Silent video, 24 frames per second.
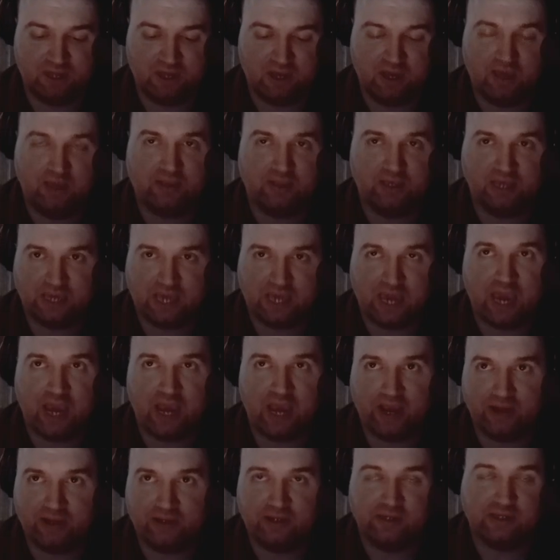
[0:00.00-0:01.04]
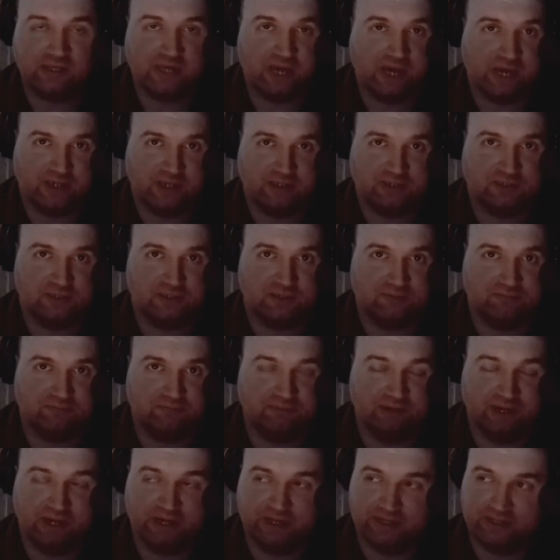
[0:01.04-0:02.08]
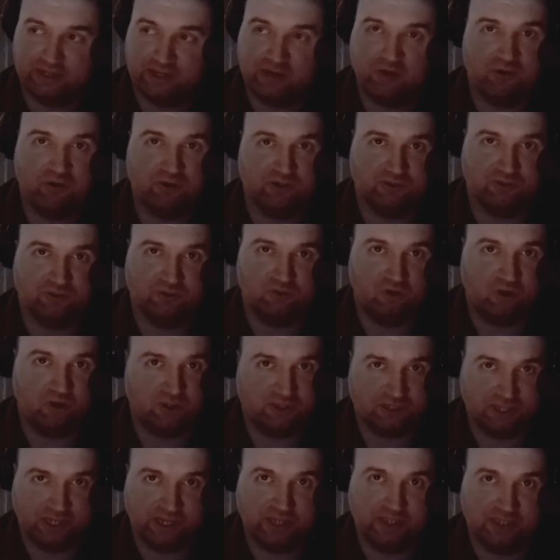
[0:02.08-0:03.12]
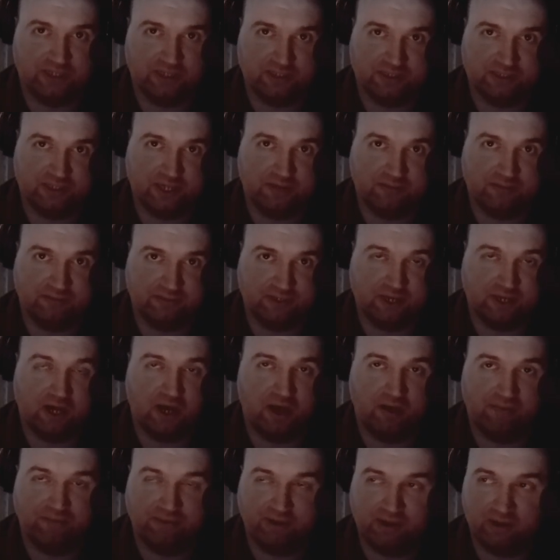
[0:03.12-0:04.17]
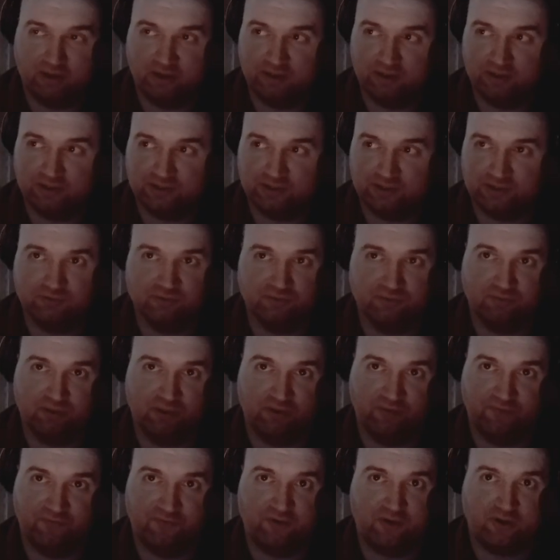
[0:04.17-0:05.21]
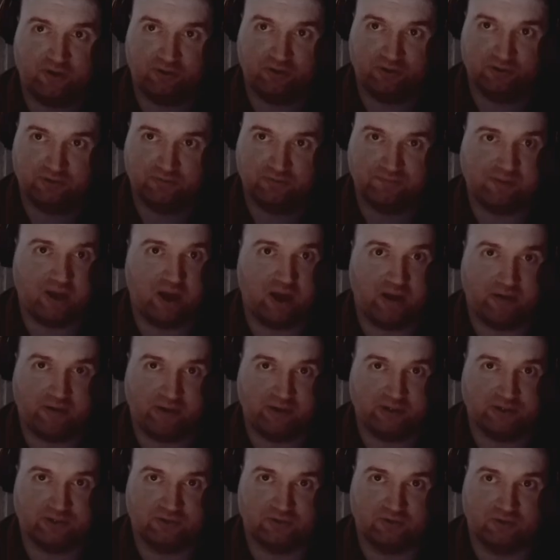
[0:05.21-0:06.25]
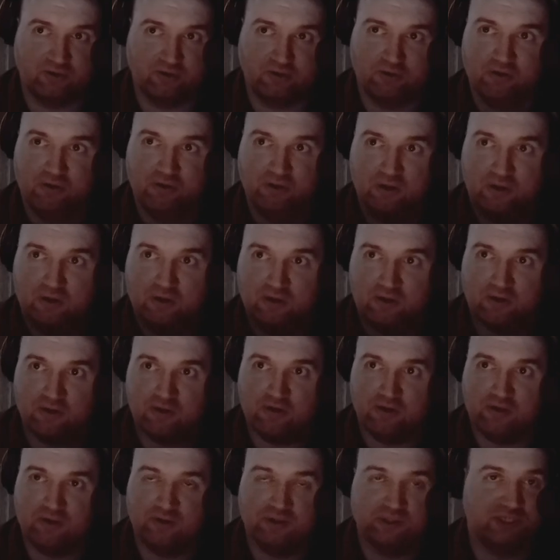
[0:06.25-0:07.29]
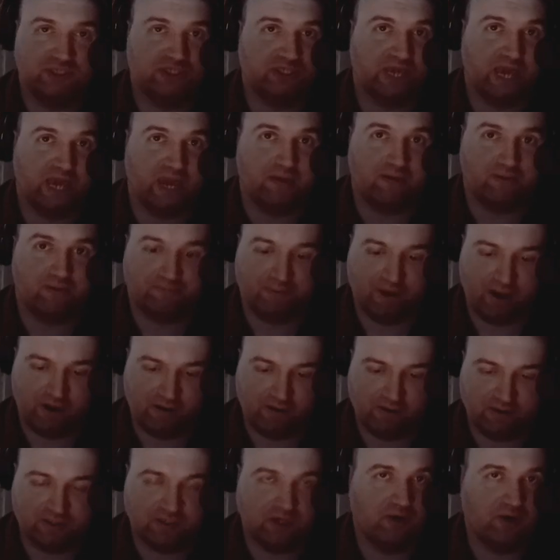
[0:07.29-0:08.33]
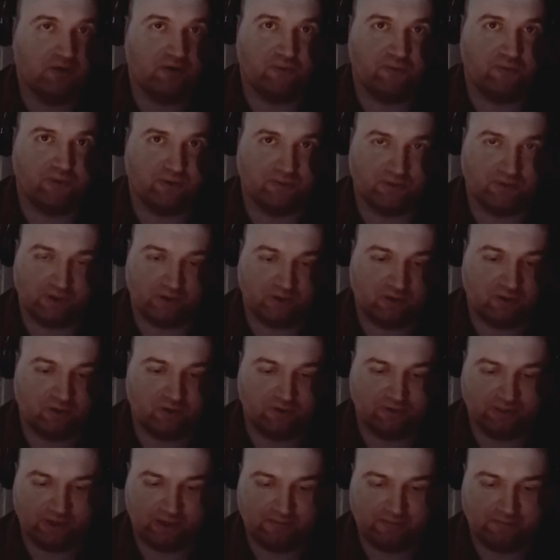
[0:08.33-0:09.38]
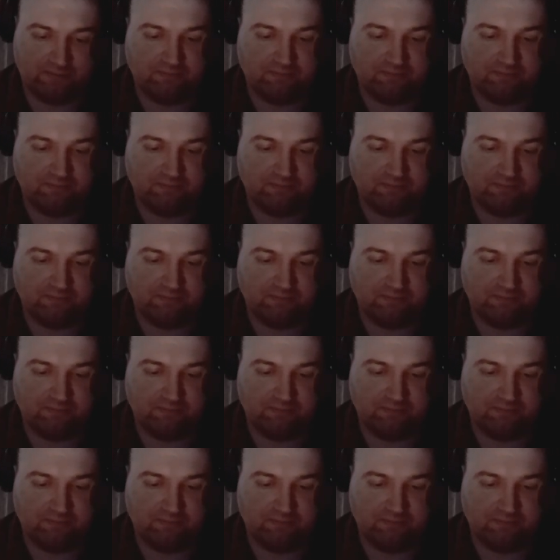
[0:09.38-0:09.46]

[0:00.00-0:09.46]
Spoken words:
They gained, yes, but they also lost it at the same time because those motherfuckers are pirates or scammer pirates. I don't know what you want to call them.